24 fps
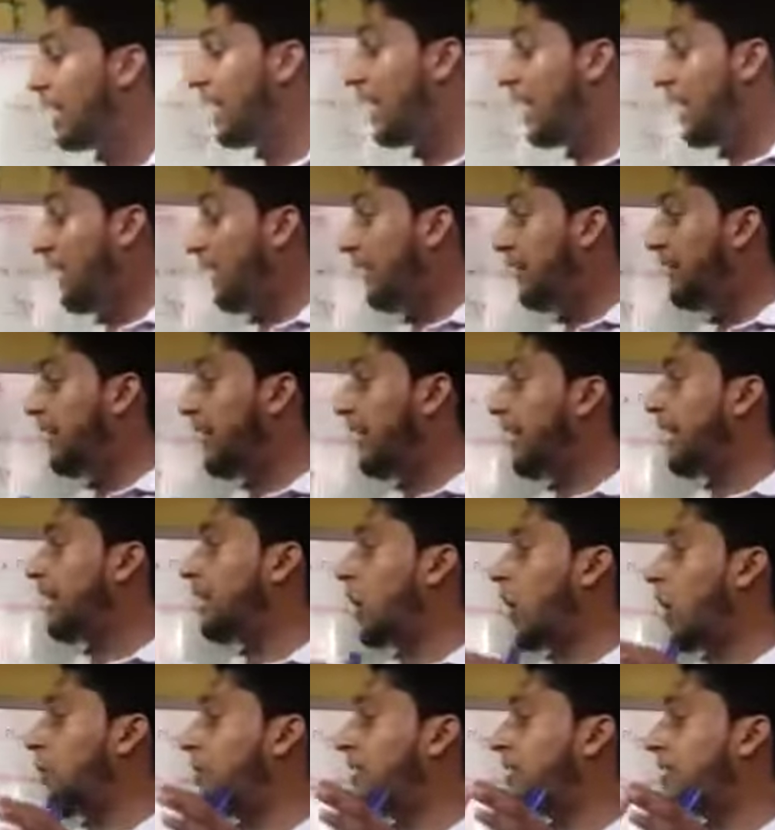In the
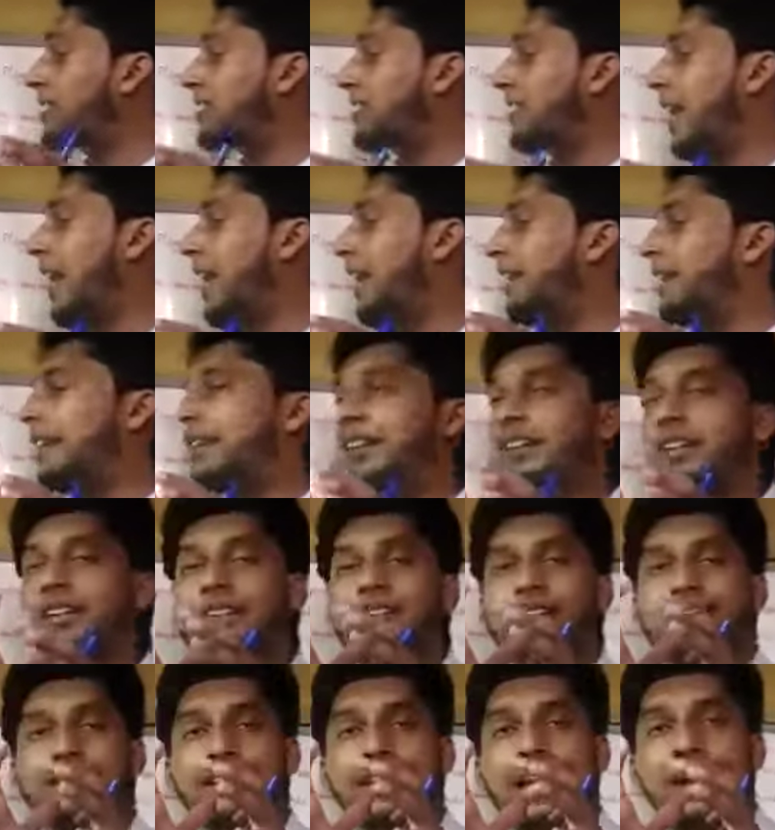economic standard,
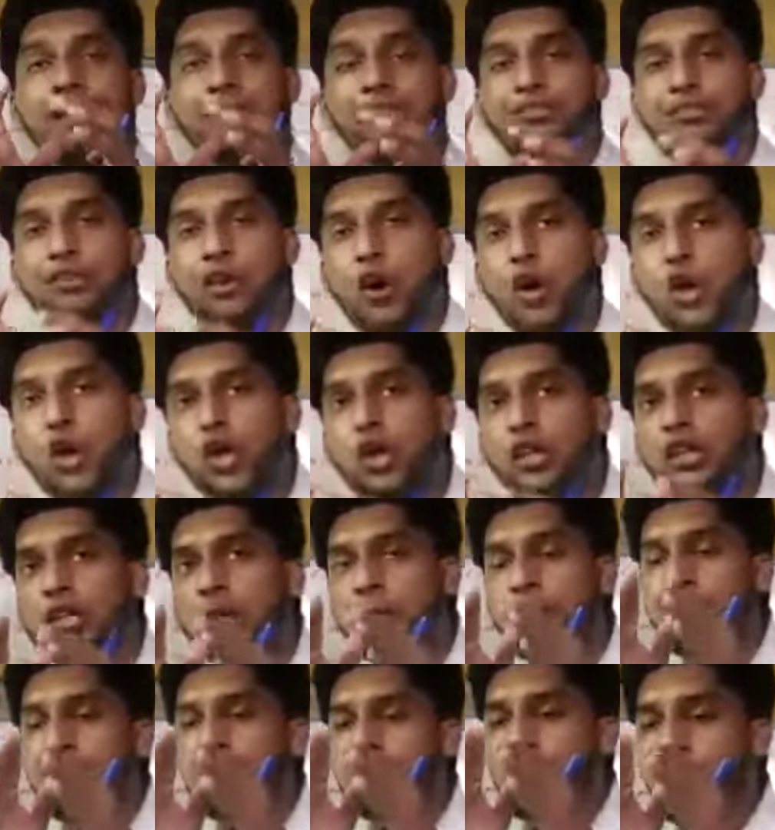they follow the
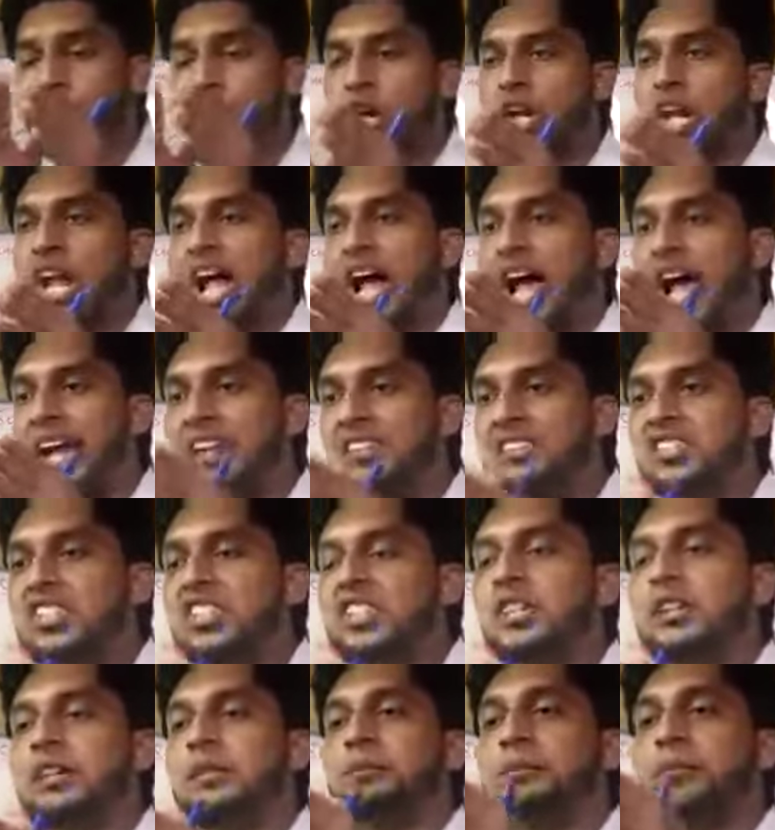pure
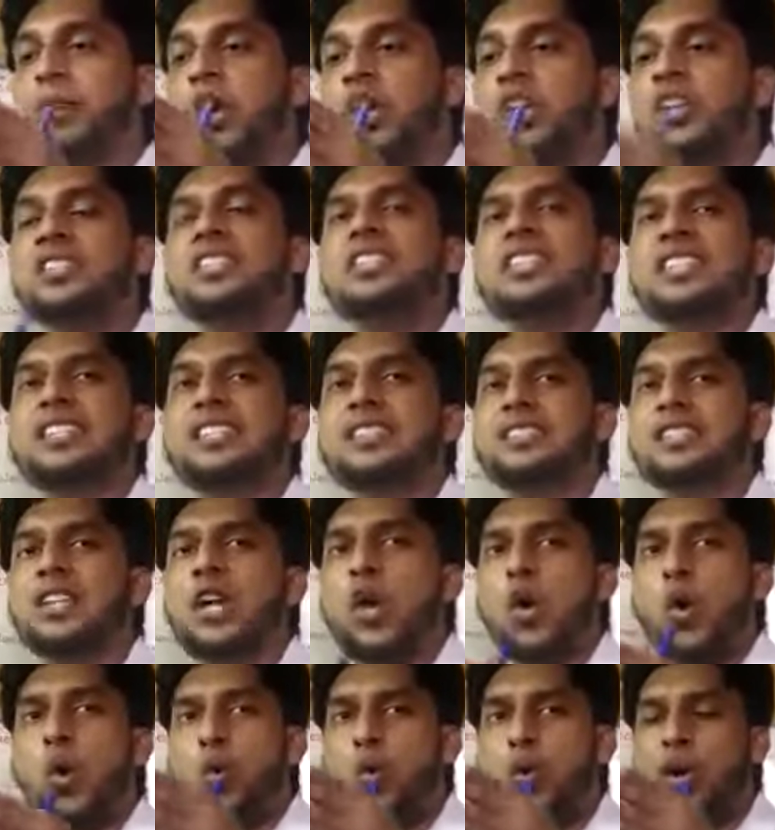hygienic policies
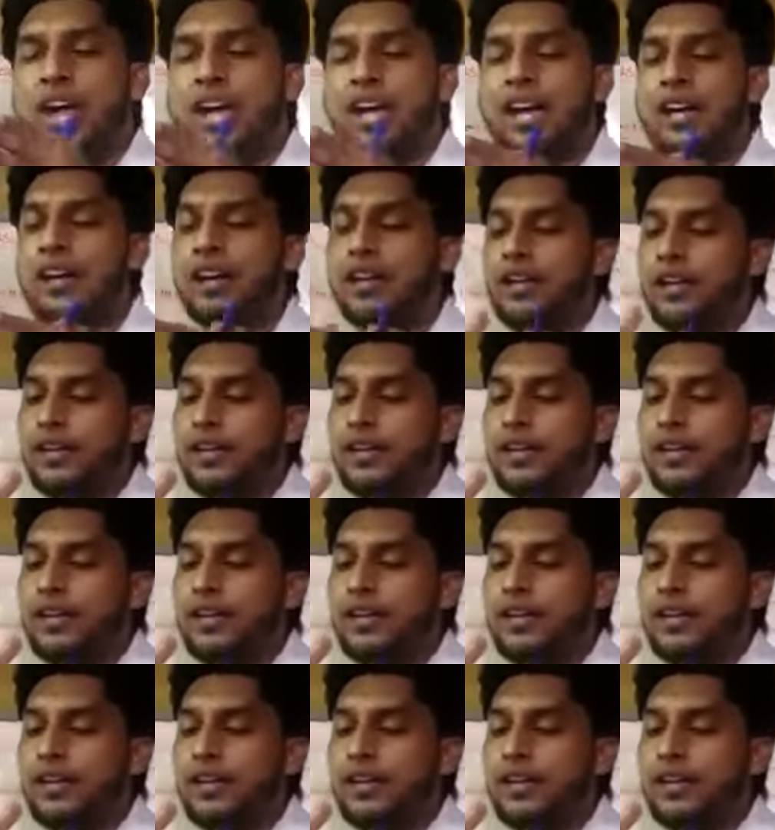where